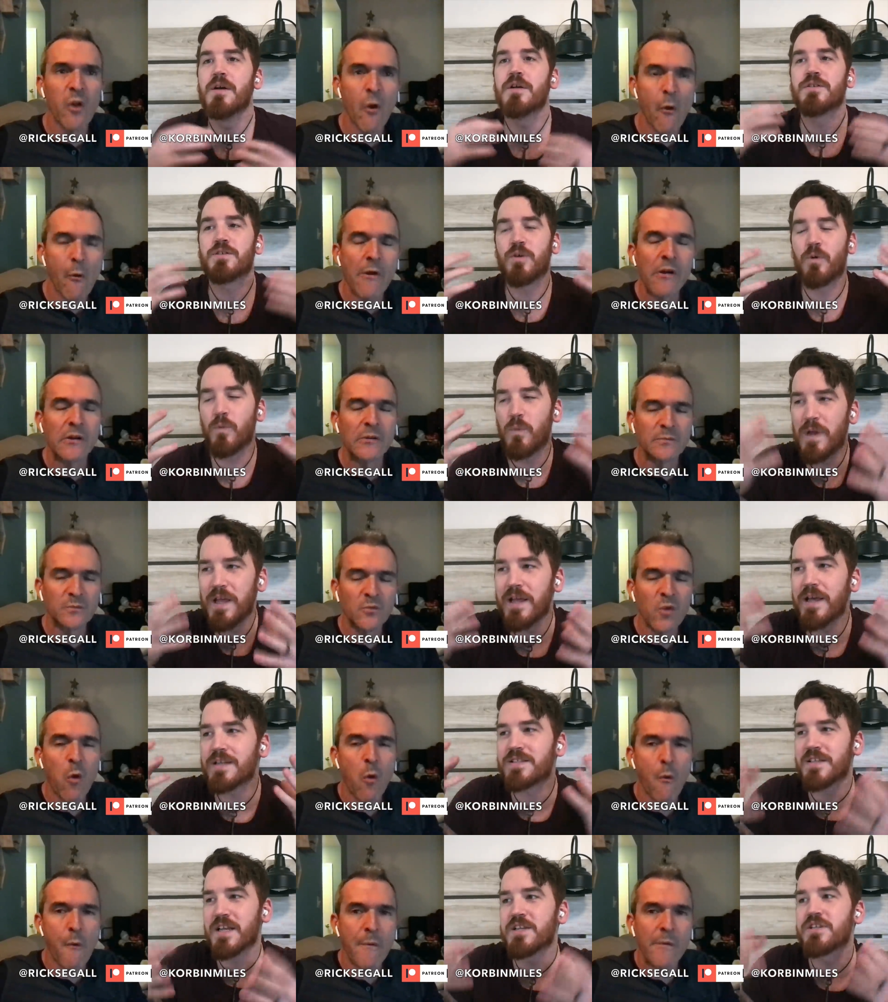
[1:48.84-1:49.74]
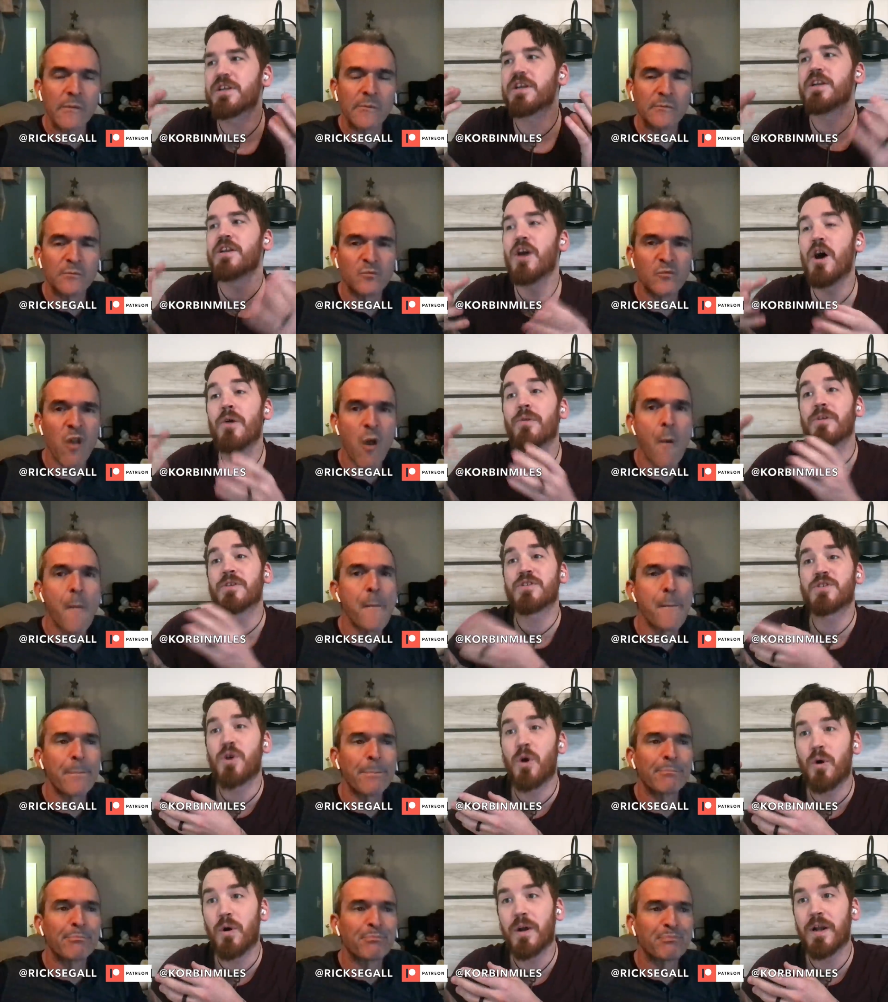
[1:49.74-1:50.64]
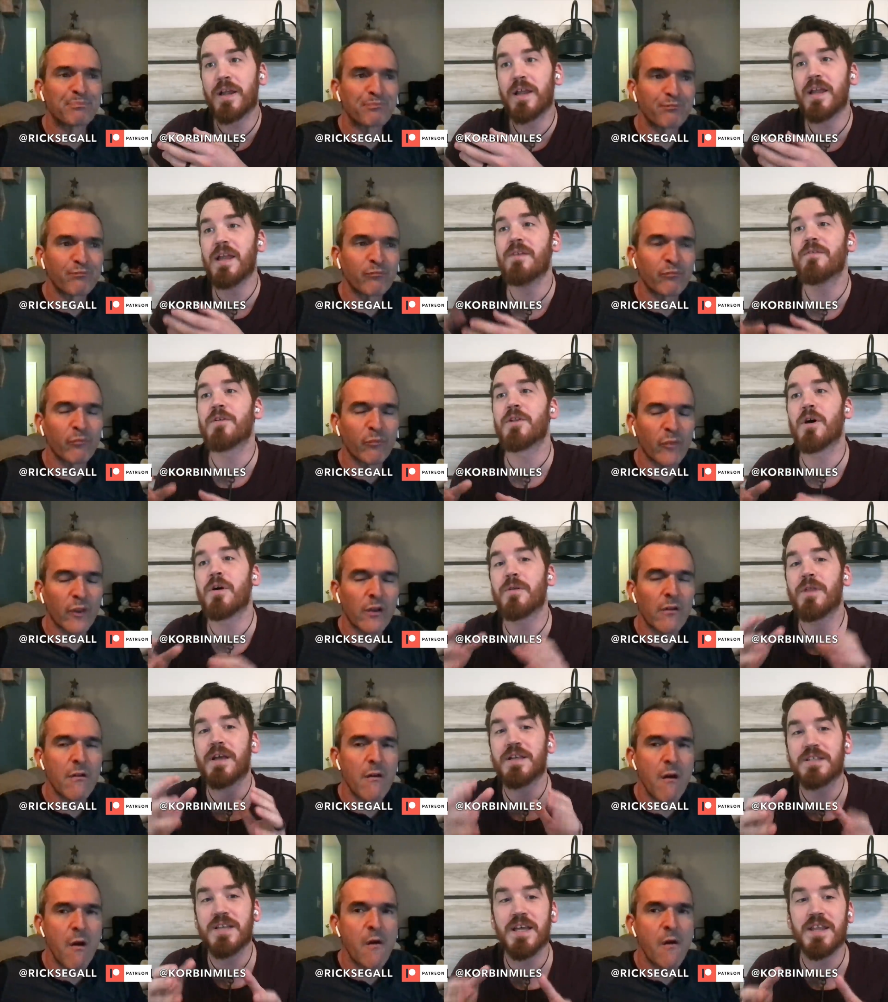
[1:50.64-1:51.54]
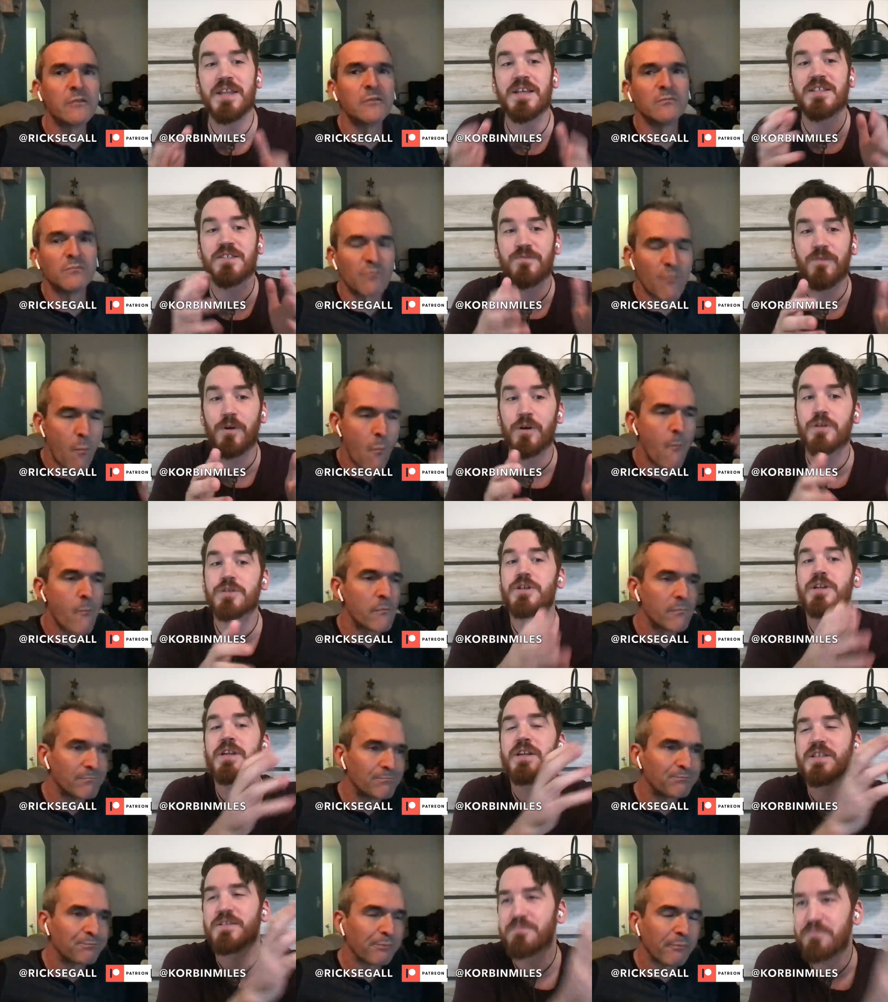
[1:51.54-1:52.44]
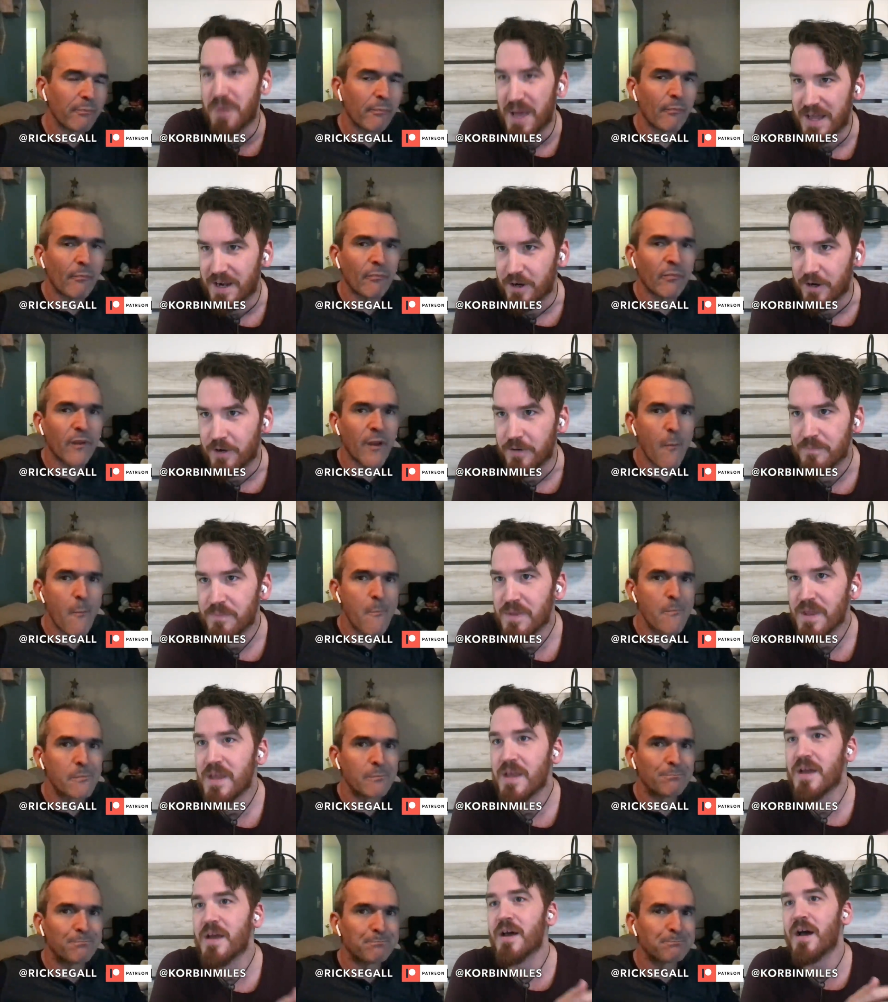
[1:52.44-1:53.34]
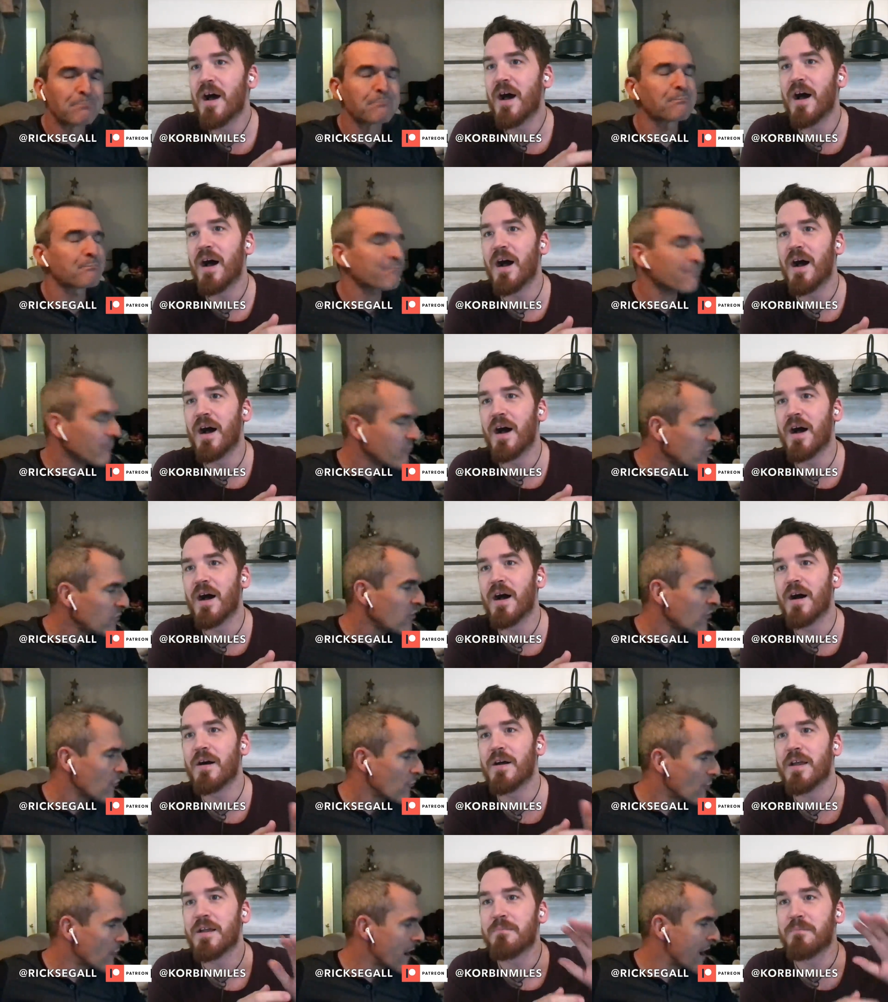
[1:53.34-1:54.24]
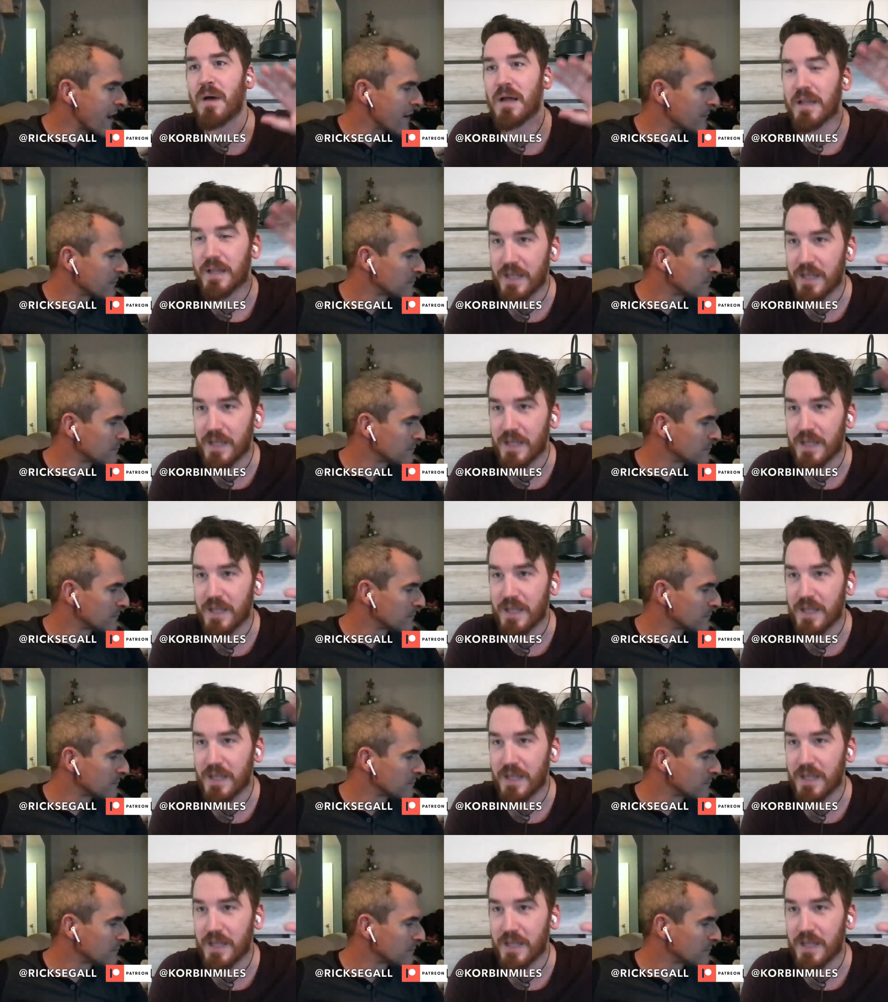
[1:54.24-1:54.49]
Speaker 1: so we essentially know the story, even though they say this version is better uh, uh, in, right.